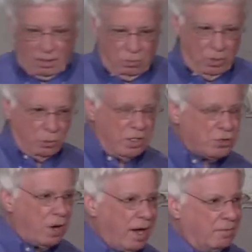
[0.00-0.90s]
When we
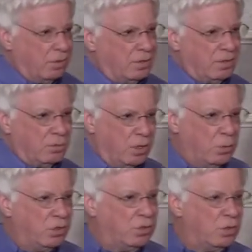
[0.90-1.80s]
traveled, we
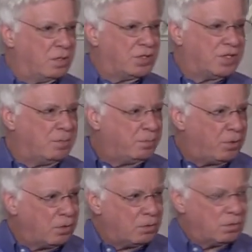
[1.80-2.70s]
would do a
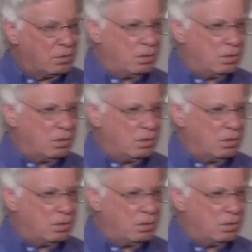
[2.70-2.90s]
simple,